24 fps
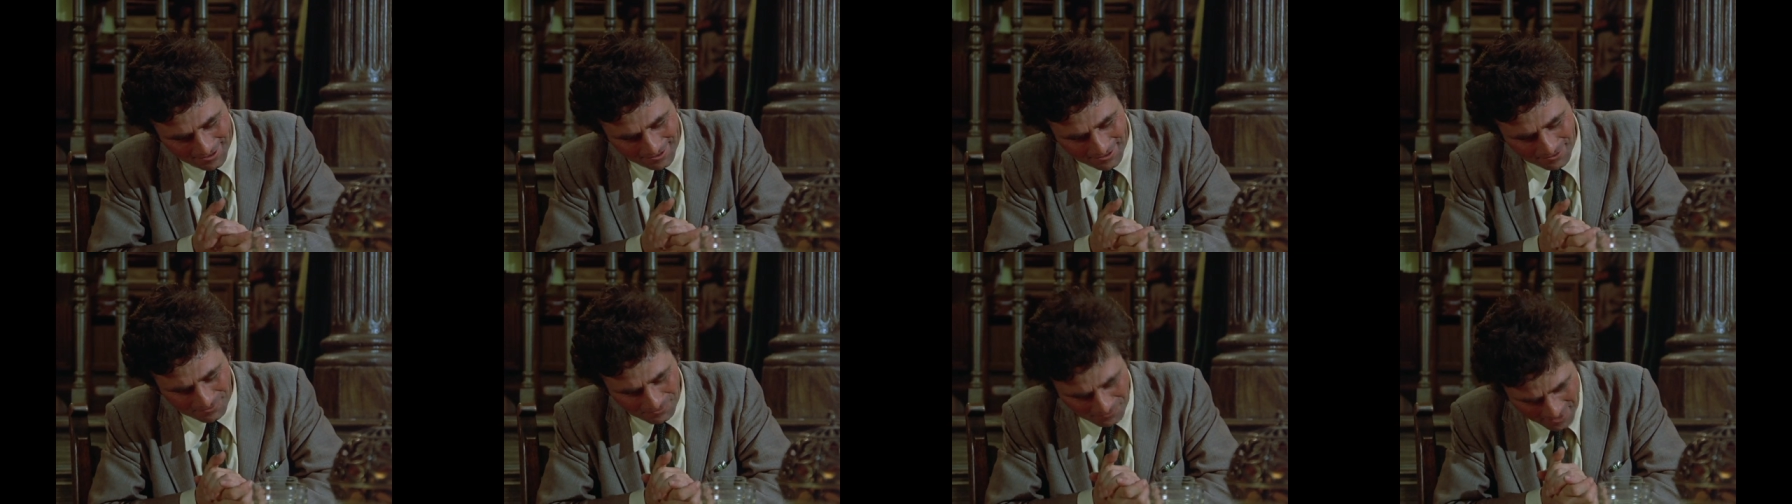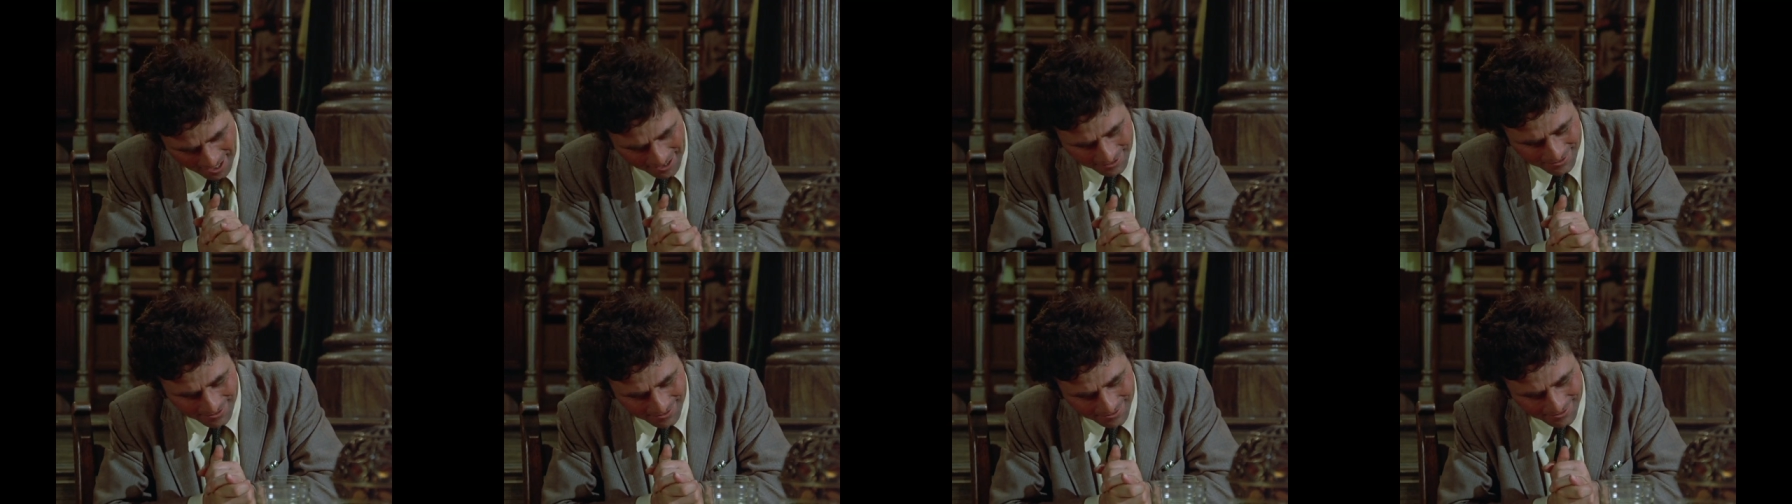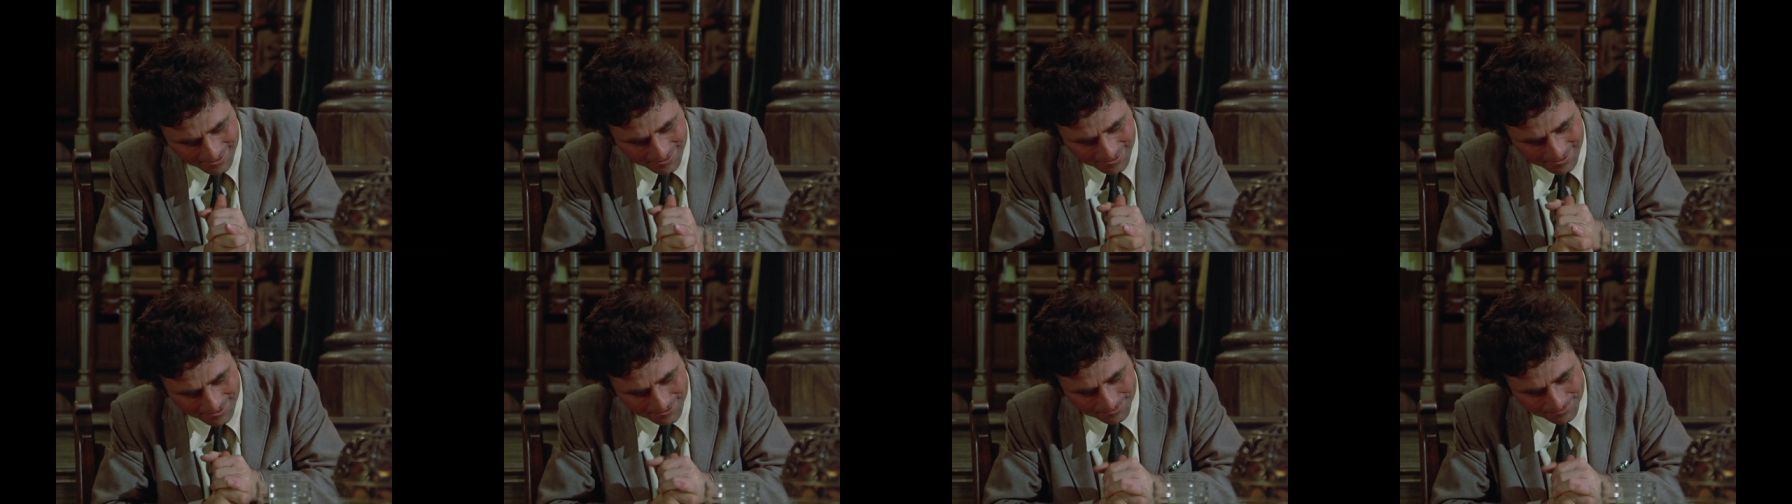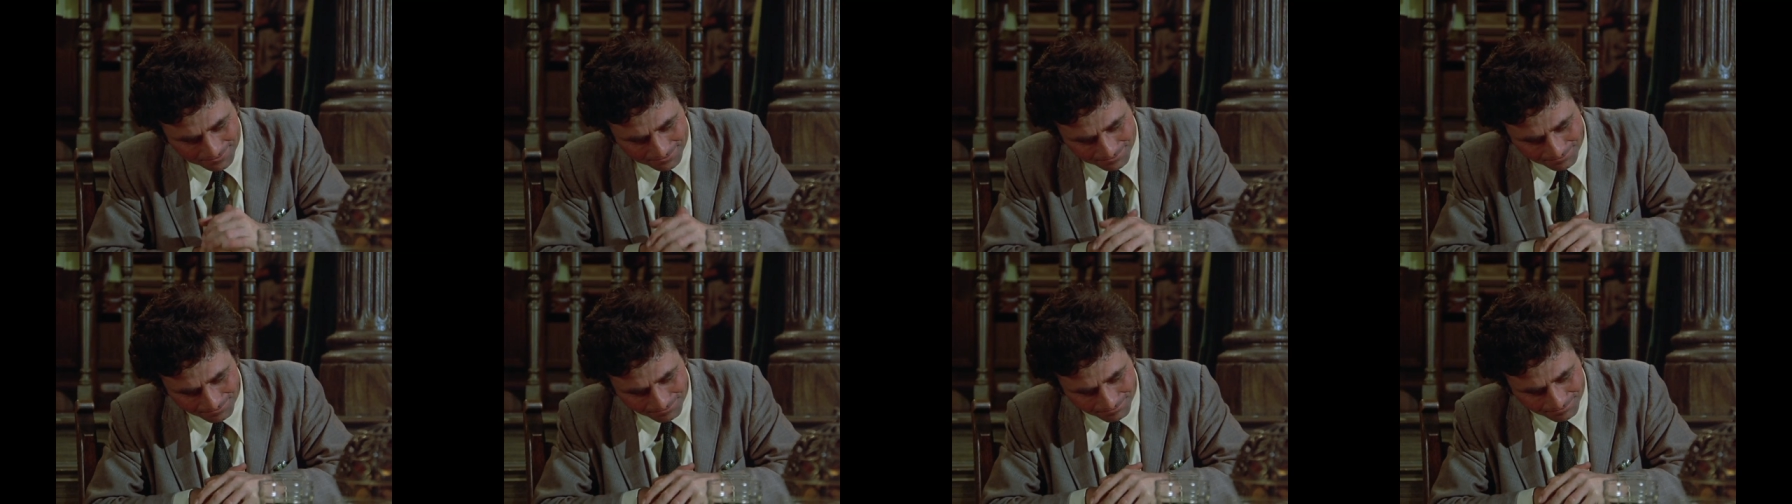the fact is,
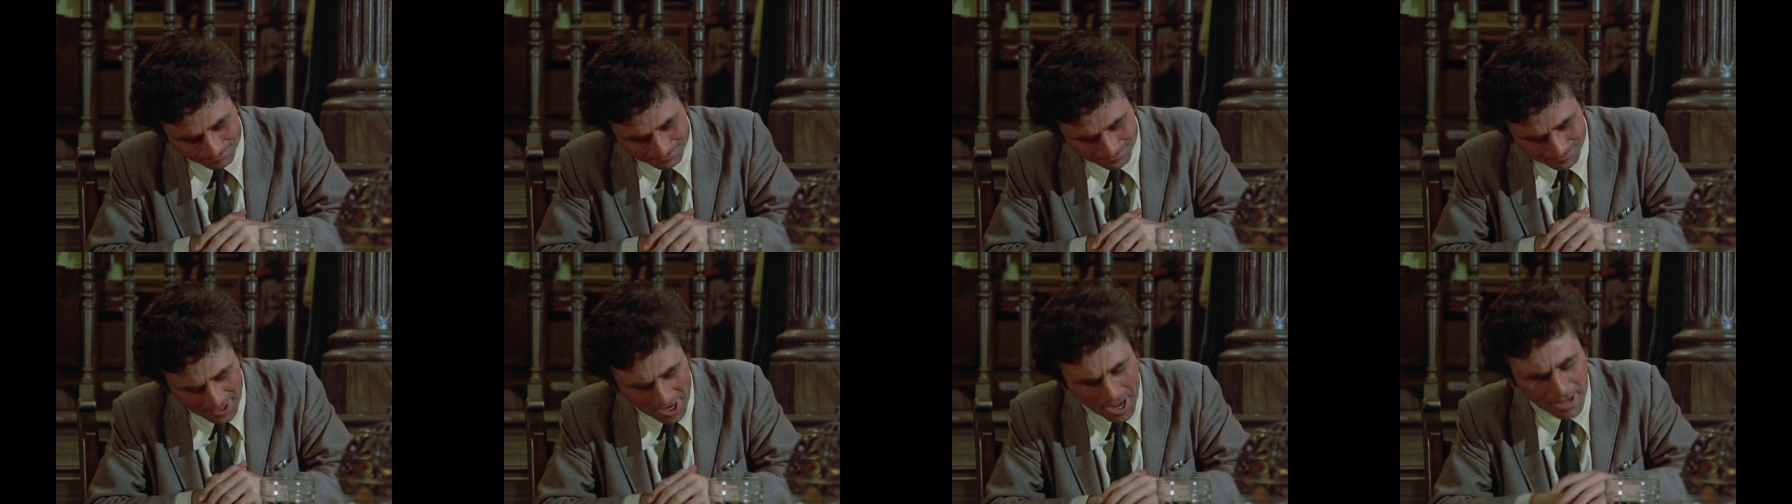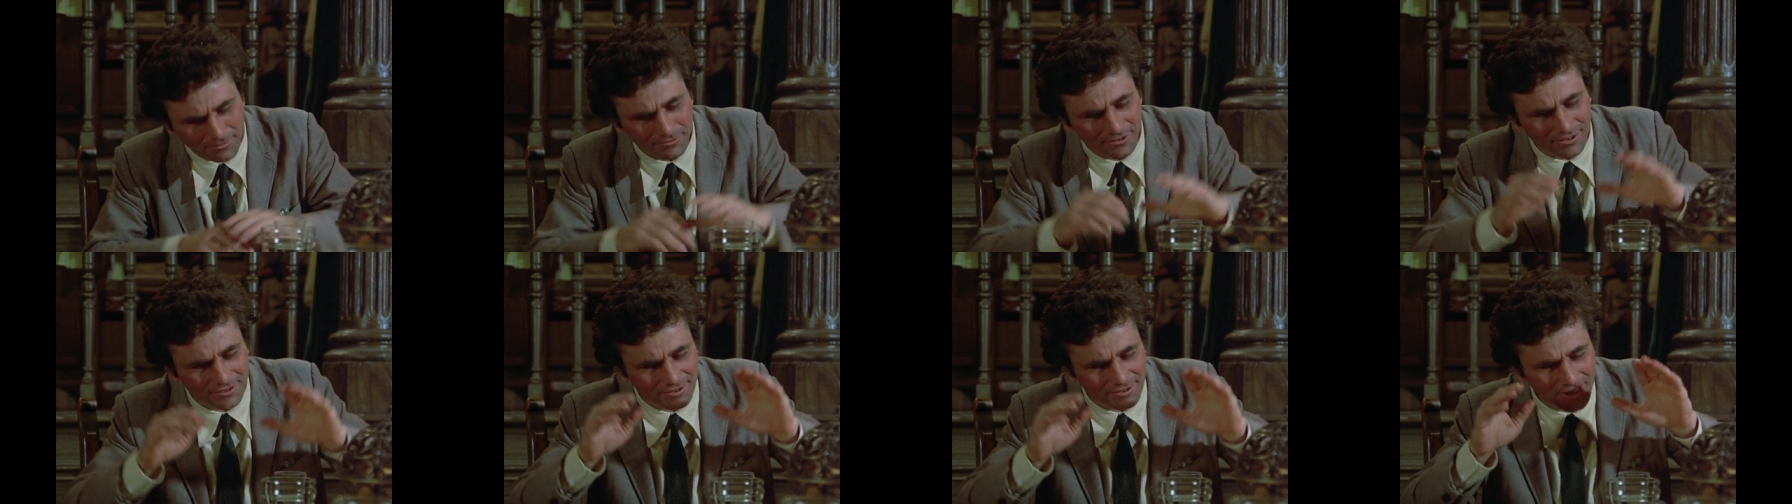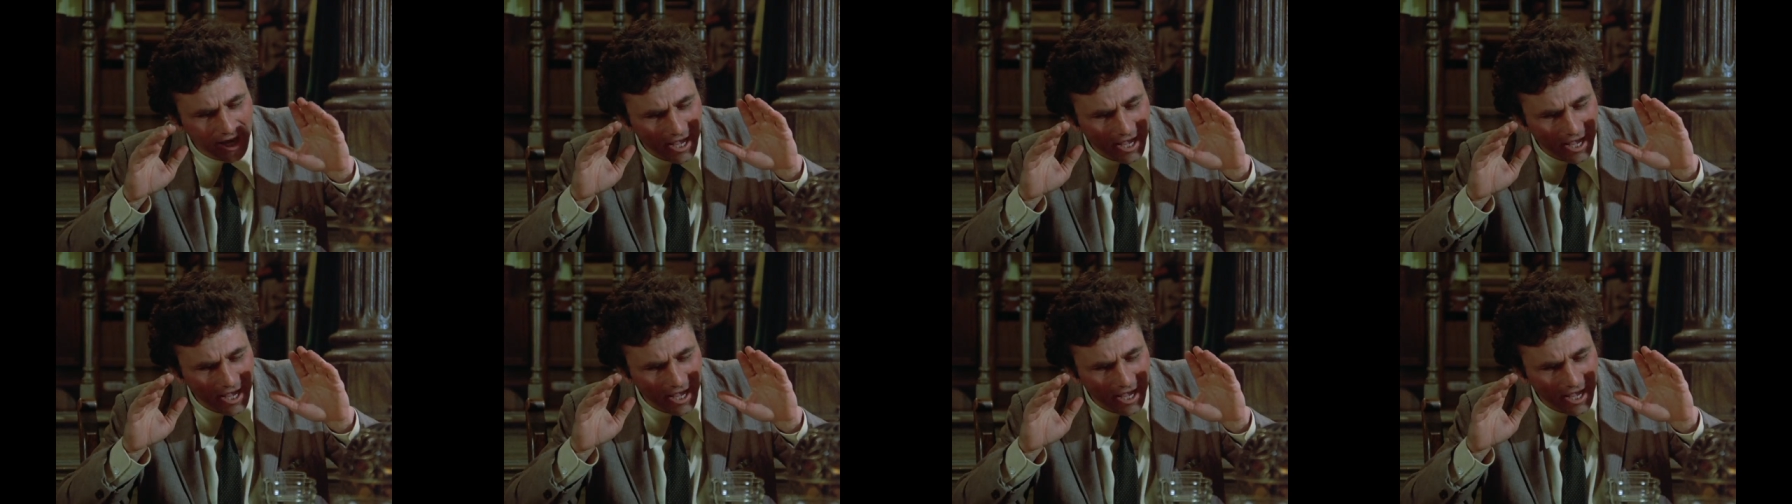I'm just